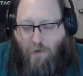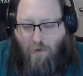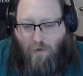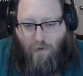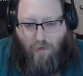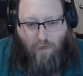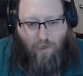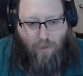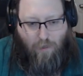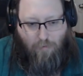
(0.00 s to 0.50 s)

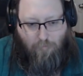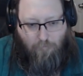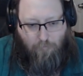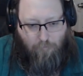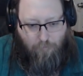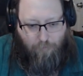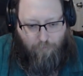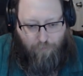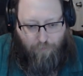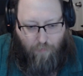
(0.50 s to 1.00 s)

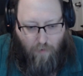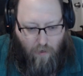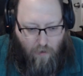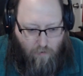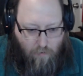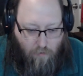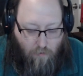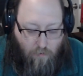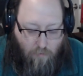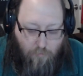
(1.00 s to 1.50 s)

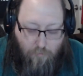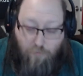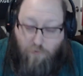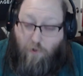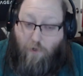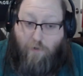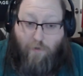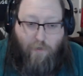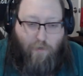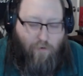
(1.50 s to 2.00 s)

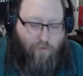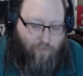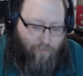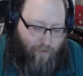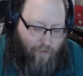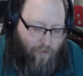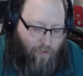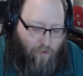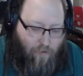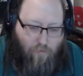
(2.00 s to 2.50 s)
Plugin
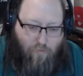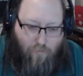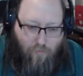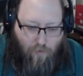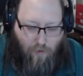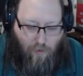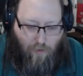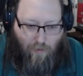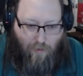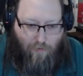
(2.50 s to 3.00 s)
creation,
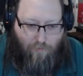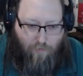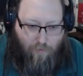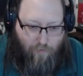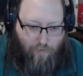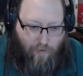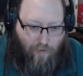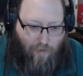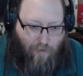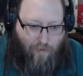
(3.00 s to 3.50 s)
which is the
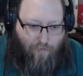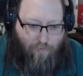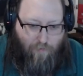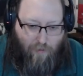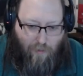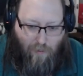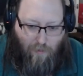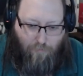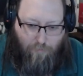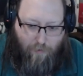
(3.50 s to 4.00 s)
focus of
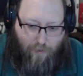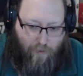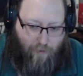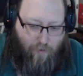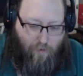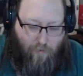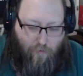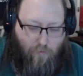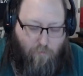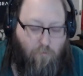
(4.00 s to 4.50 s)
this
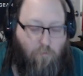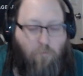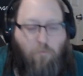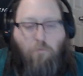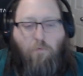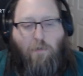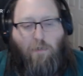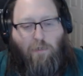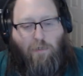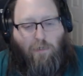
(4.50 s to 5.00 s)
particular
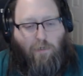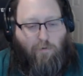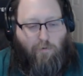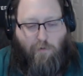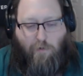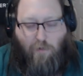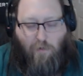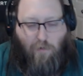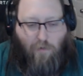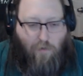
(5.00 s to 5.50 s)

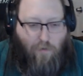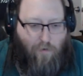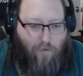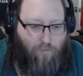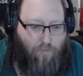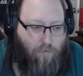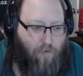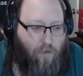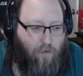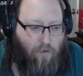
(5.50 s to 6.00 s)
series
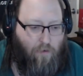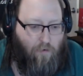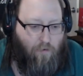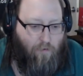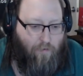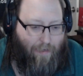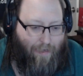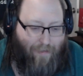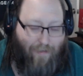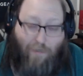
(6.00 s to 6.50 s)
of
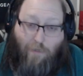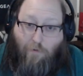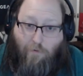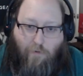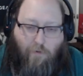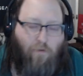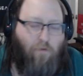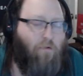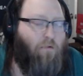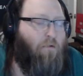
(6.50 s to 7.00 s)
that
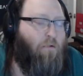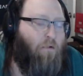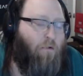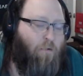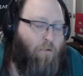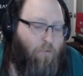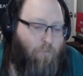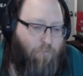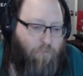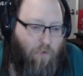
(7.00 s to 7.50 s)
series.
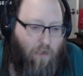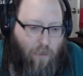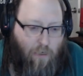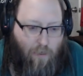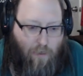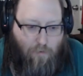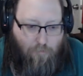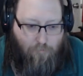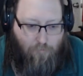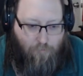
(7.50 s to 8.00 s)

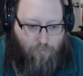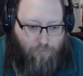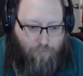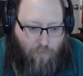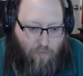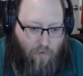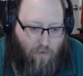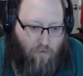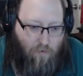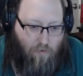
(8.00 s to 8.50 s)

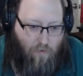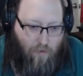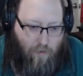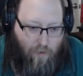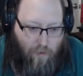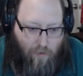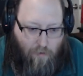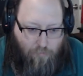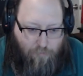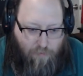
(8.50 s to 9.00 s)
You
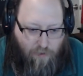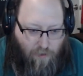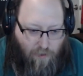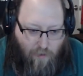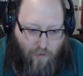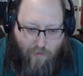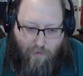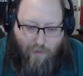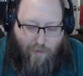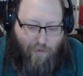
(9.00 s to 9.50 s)
know,
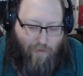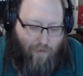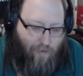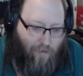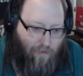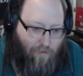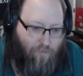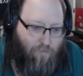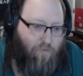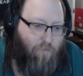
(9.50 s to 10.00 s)
music, all that kind of
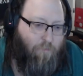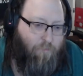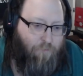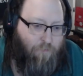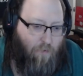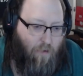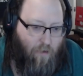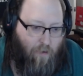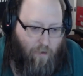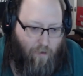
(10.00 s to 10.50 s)
stuff.
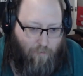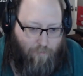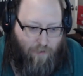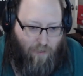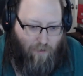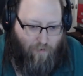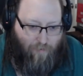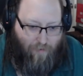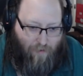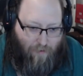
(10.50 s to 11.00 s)
Though the
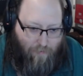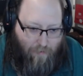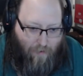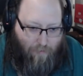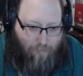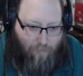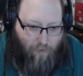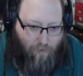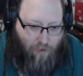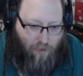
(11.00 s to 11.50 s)
music one's
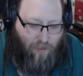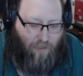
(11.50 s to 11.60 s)
probably more just